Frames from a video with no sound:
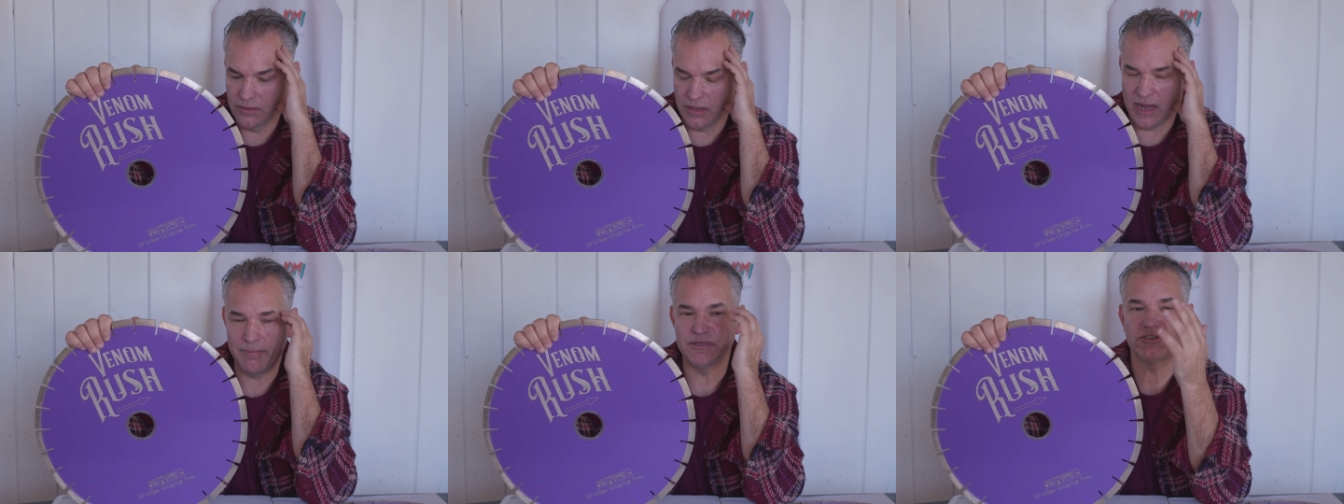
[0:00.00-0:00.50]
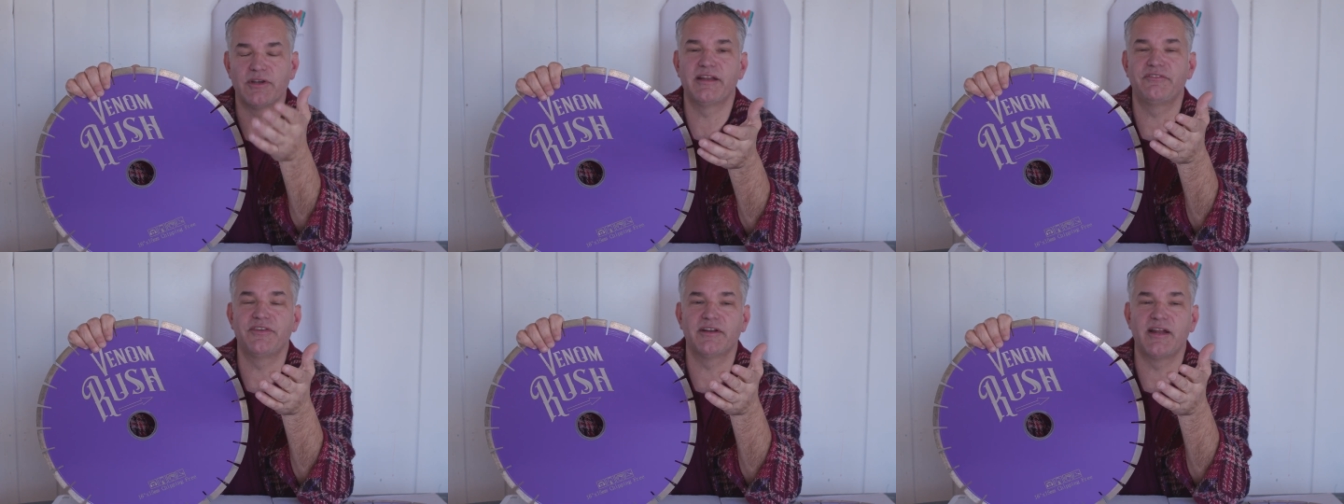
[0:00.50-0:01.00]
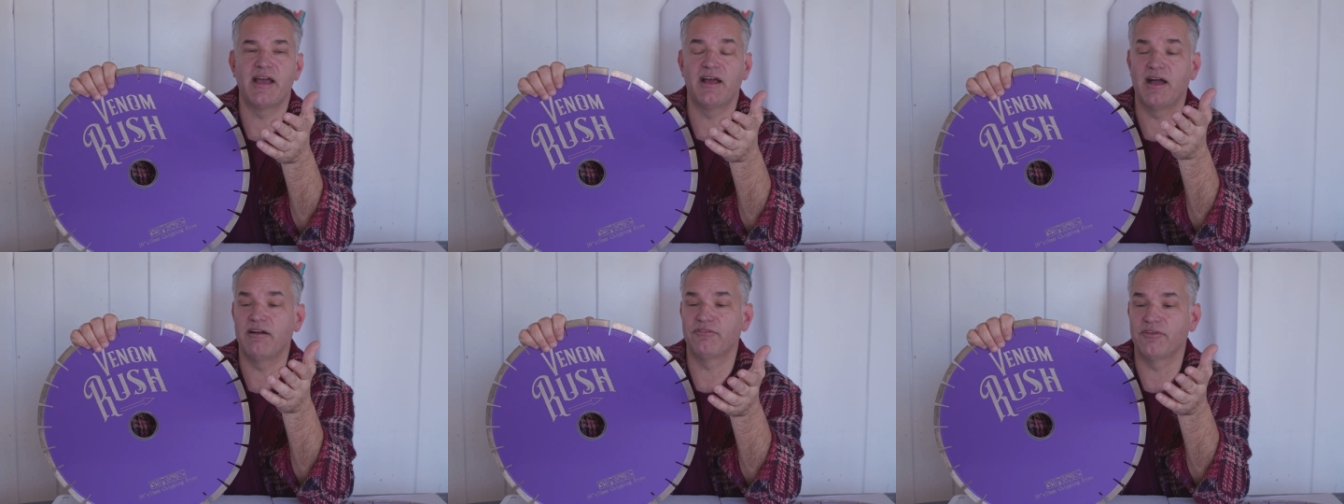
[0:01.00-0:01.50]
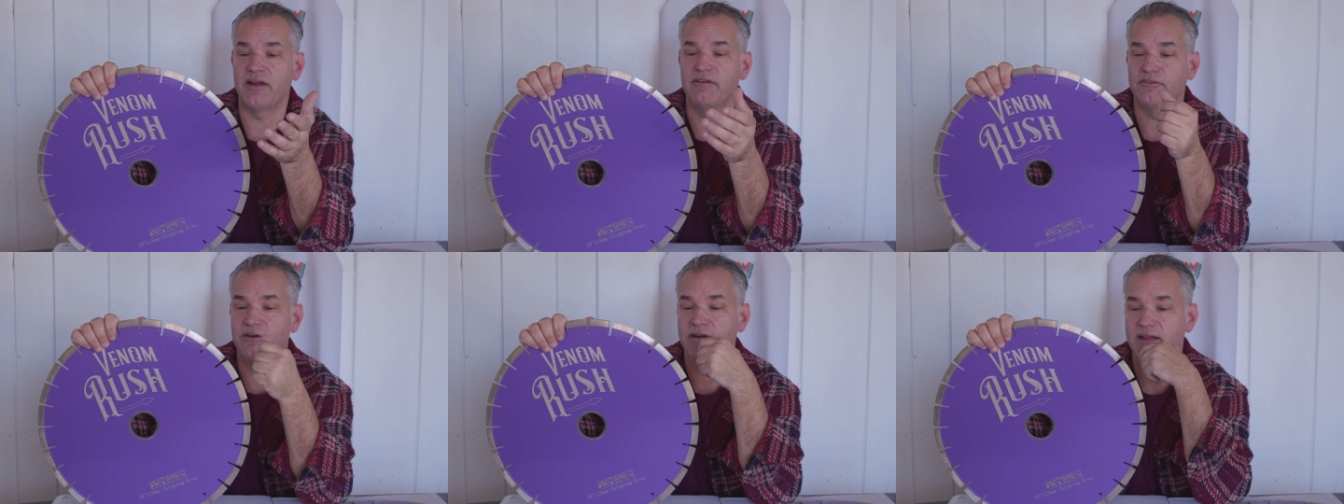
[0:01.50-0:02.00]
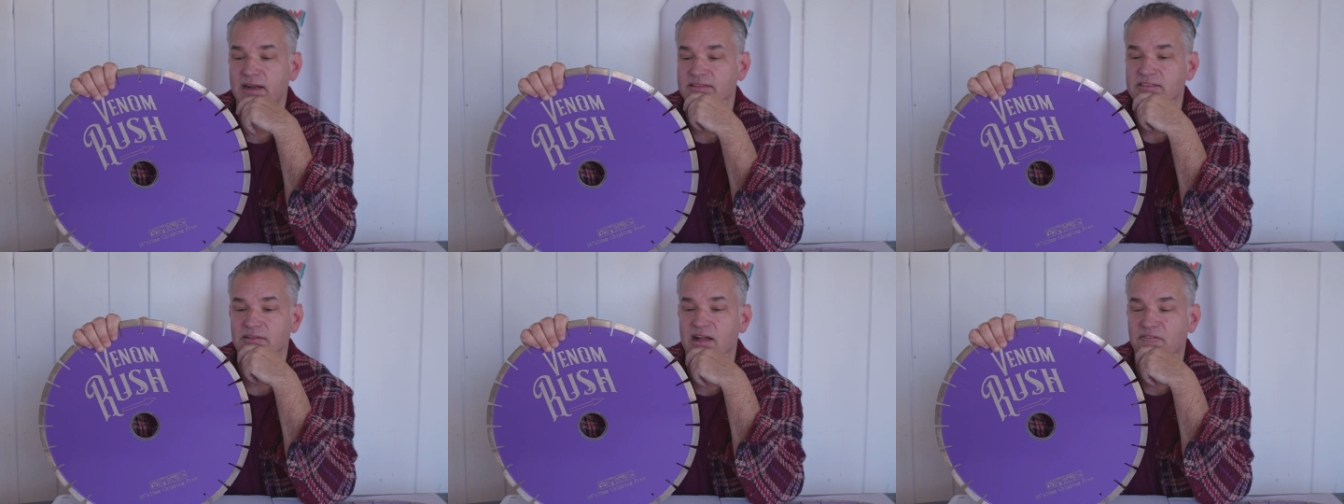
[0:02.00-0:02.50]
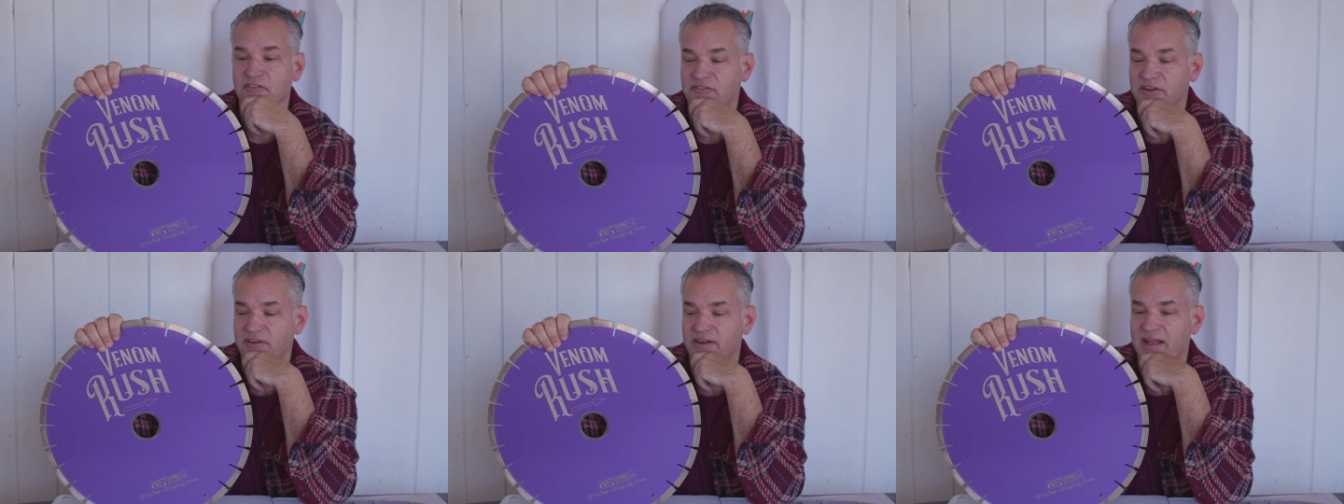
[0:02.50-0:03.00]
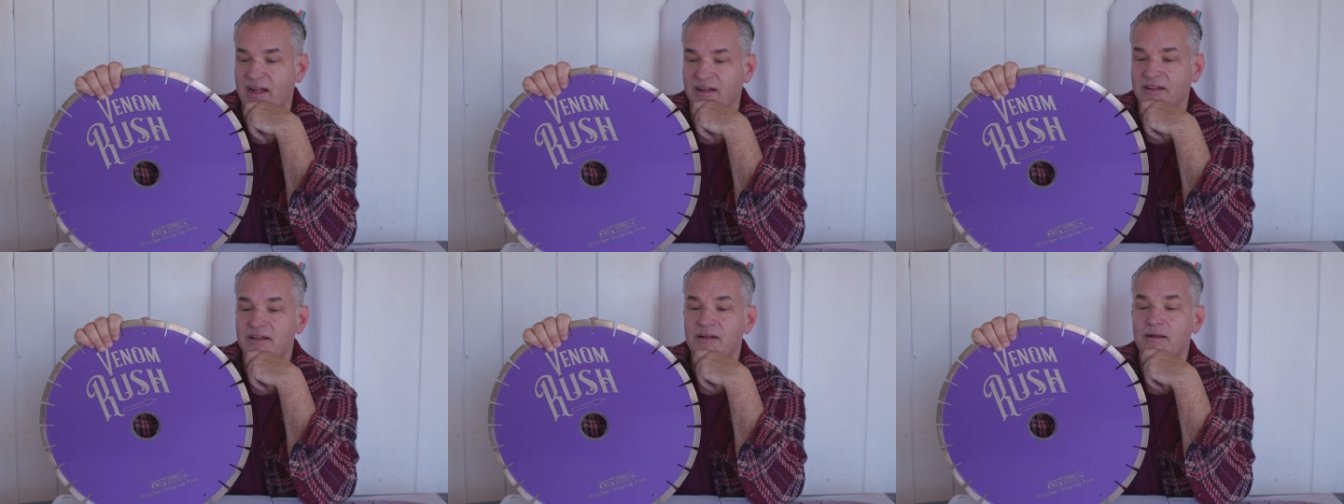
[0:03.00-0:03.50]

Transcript: I've been trying to figure that out forever, and I still haven't figured it out.